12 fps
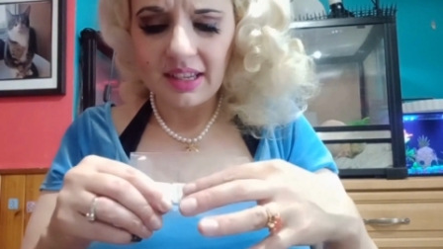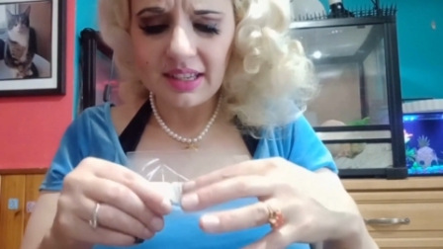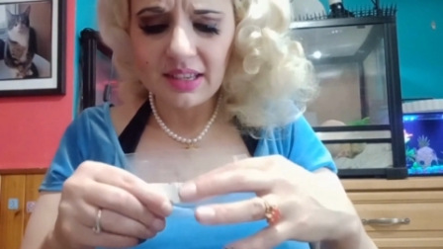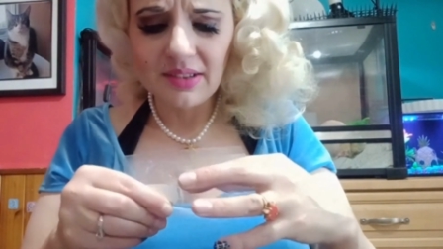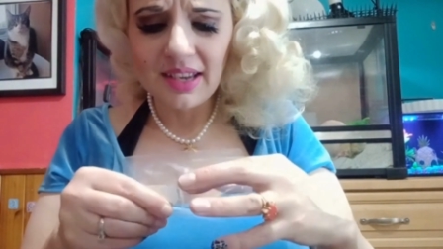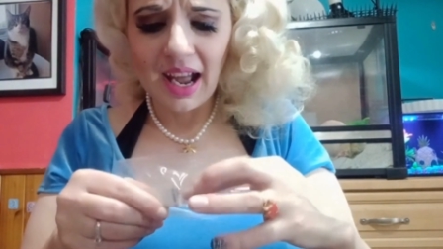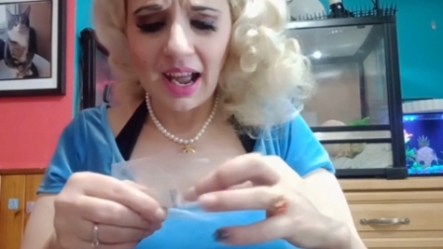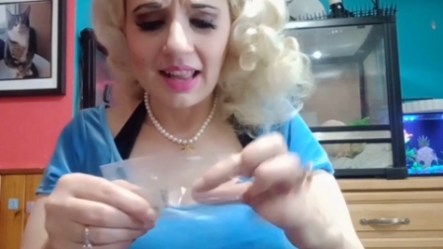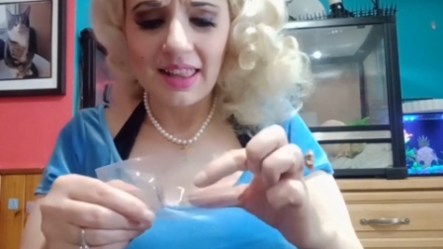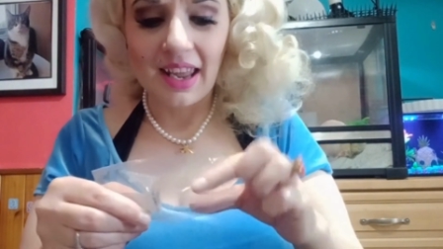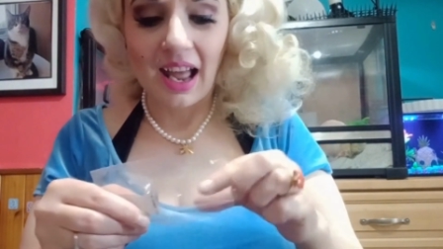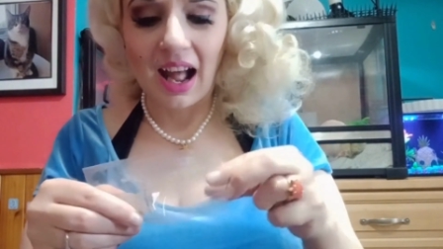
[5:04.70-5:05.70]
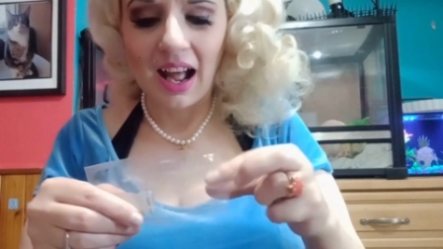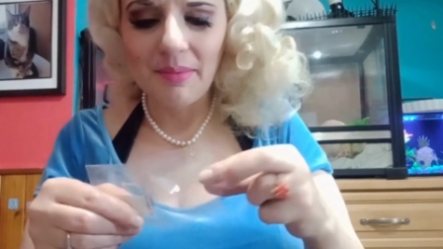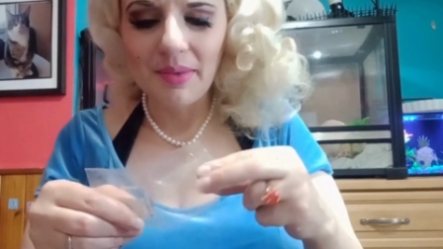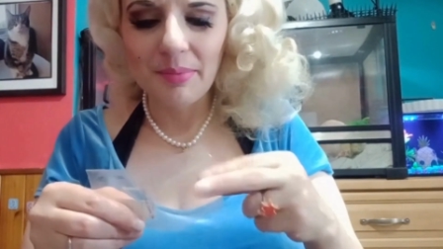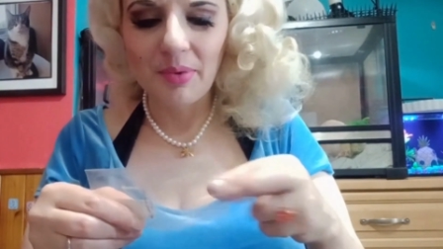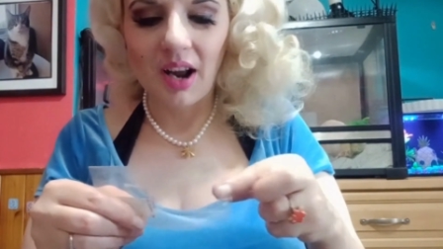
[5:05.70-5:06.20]
So yeah, like
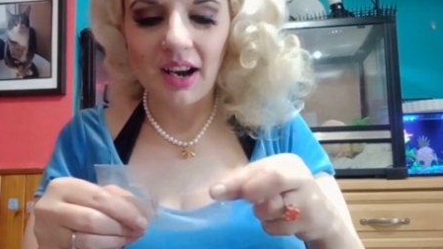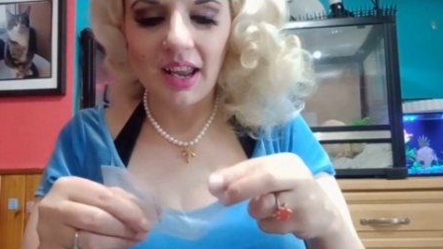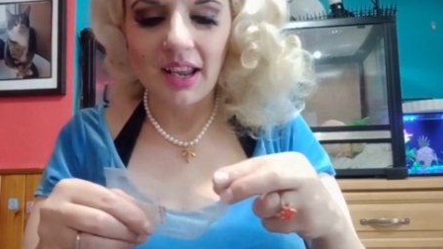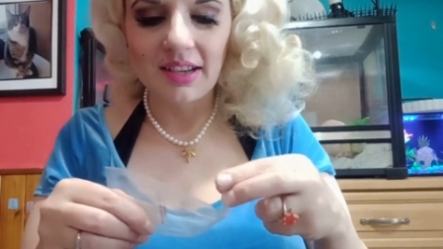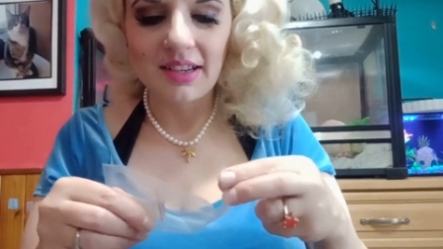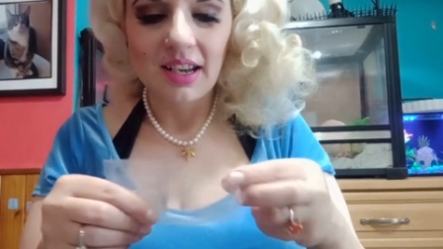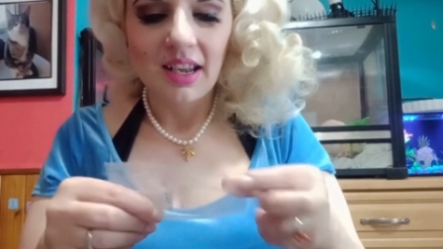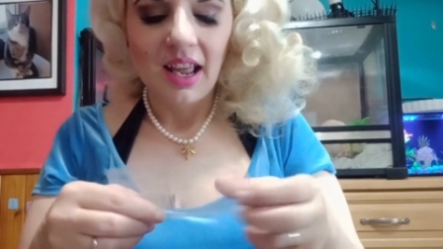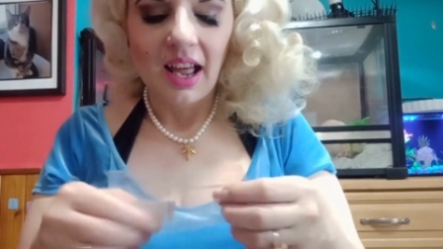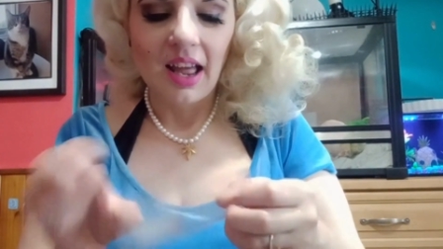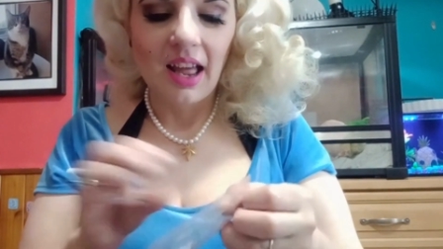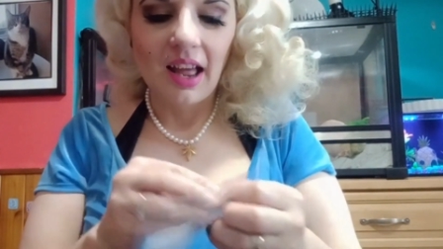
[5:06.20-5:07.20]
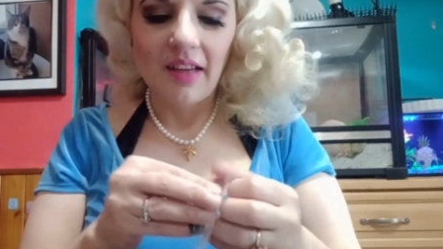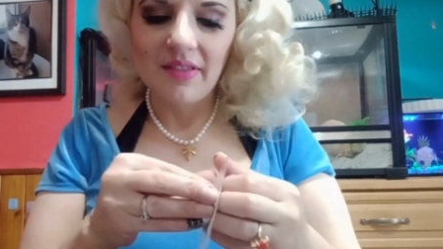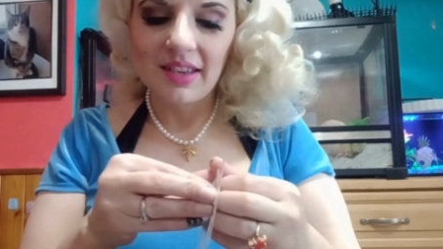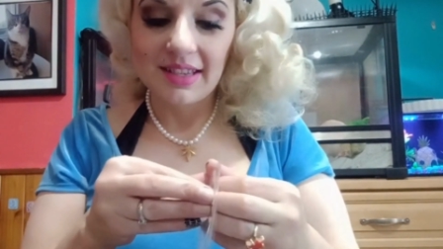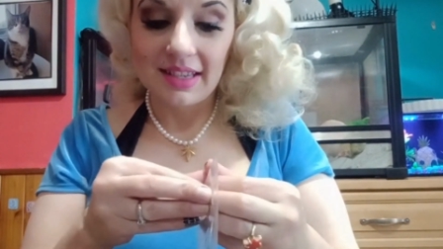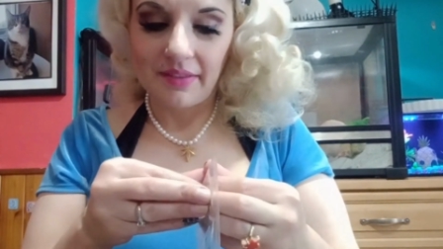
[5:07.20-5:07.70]
I'm a product of
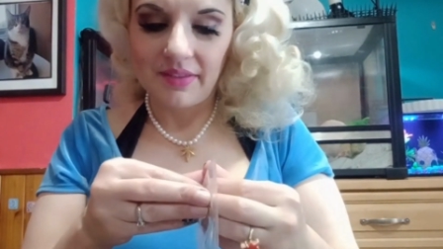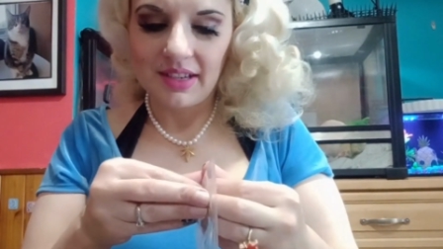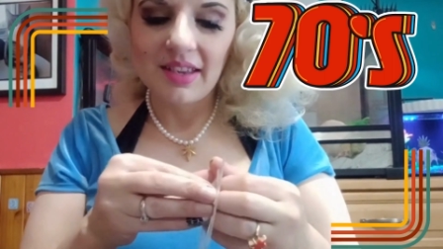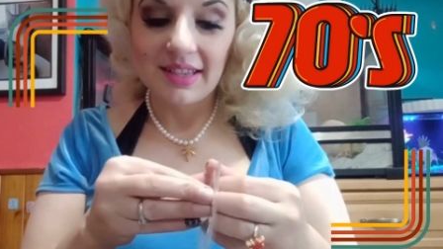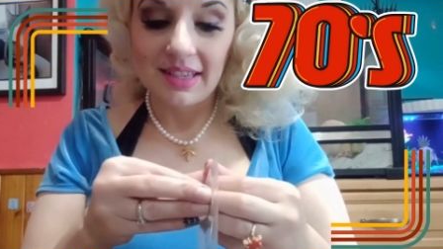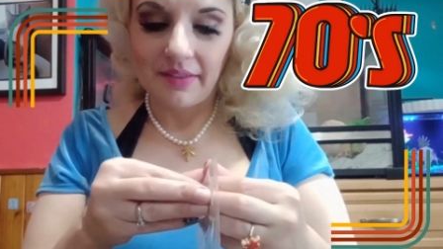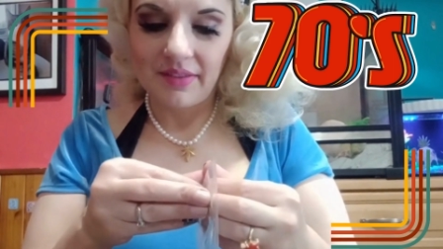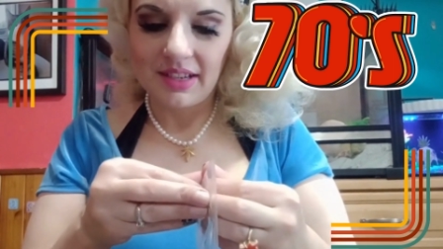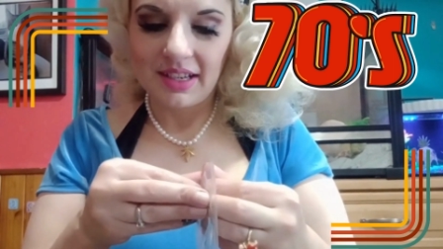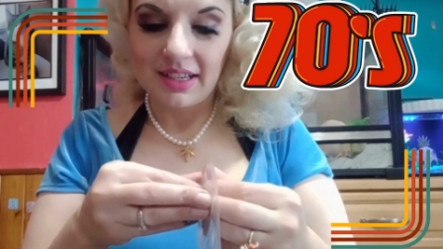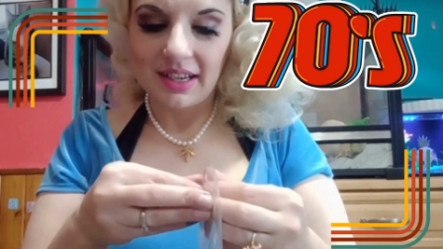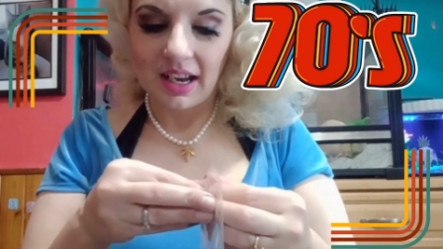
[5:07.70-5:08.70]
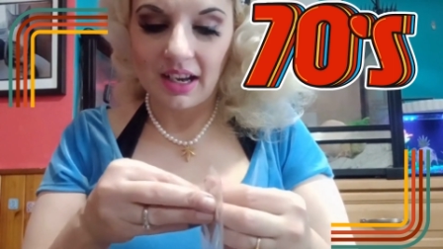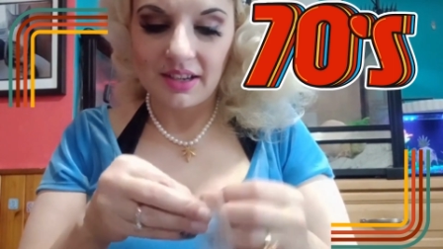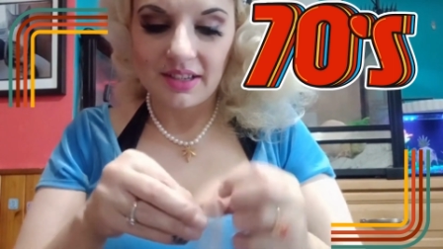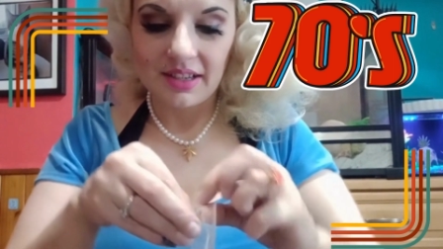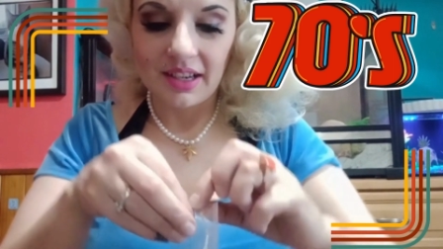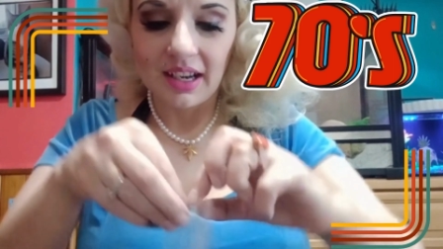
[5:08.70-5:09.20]
the 70s
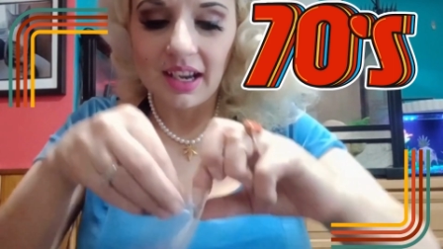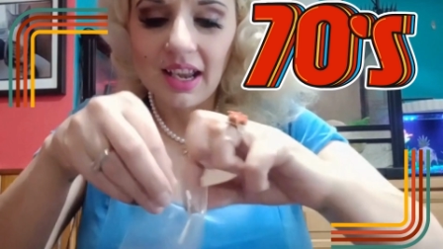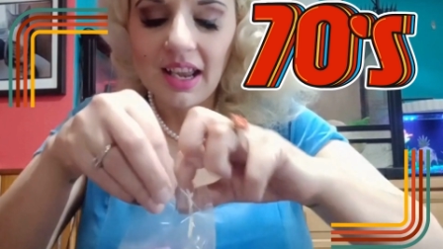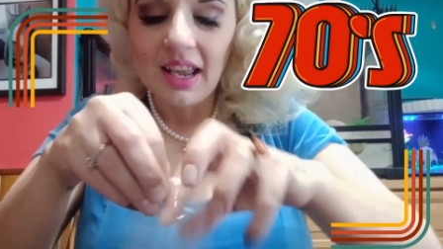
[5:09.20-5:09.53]
actually,